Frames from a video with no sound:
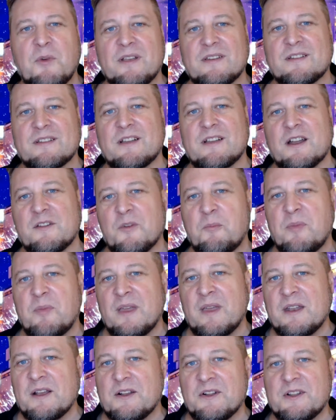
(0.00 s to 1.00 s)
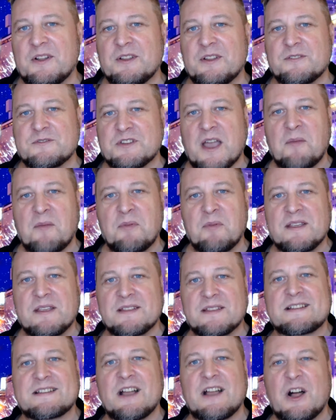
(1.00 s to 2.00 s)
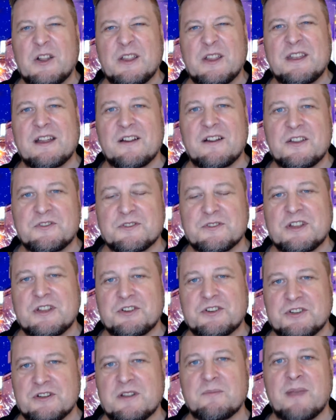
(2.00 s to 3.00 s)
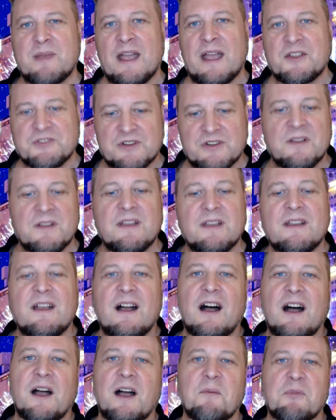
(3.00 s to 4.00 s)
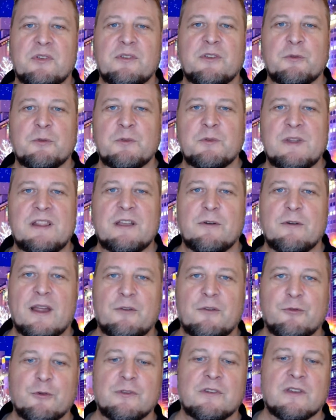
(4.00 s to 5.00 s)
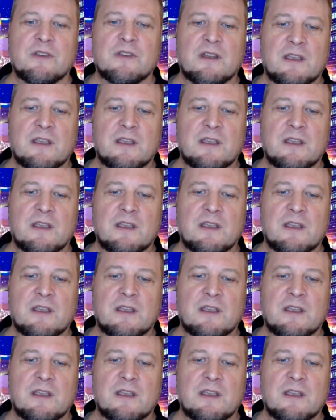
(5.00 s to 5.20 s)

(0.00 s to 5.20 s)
is kind of a pinnacle of Japanese culinary tradition and passion. So it's a really great food city.